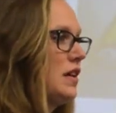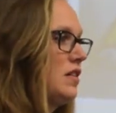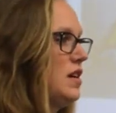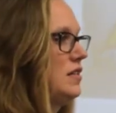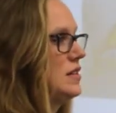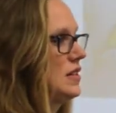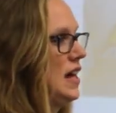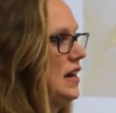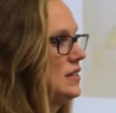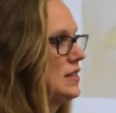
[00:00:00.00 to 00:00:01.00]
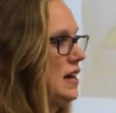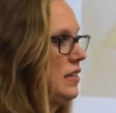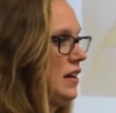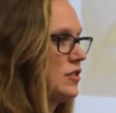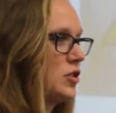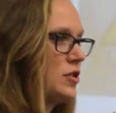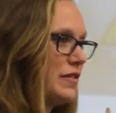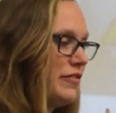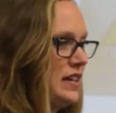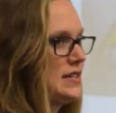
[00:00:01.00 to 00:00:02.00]
along these lines I think is going to be
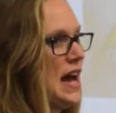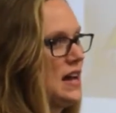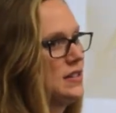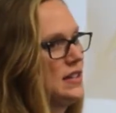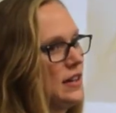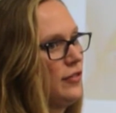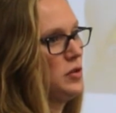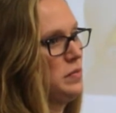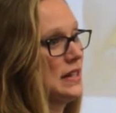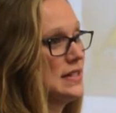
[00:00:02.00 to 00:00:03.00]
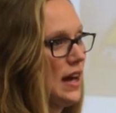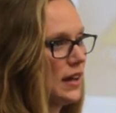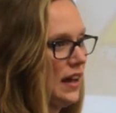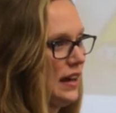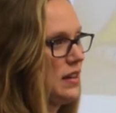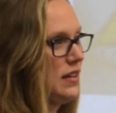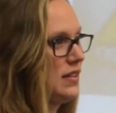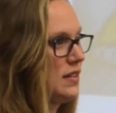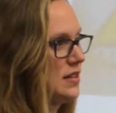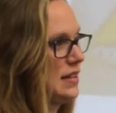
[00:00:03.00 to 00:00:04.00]
fantastic for big tech, and I think
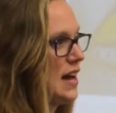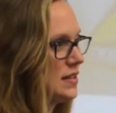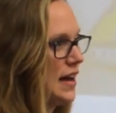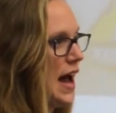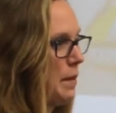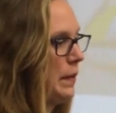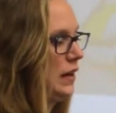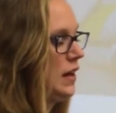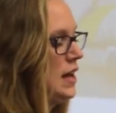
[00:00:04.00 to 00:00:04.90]
that this has to happen,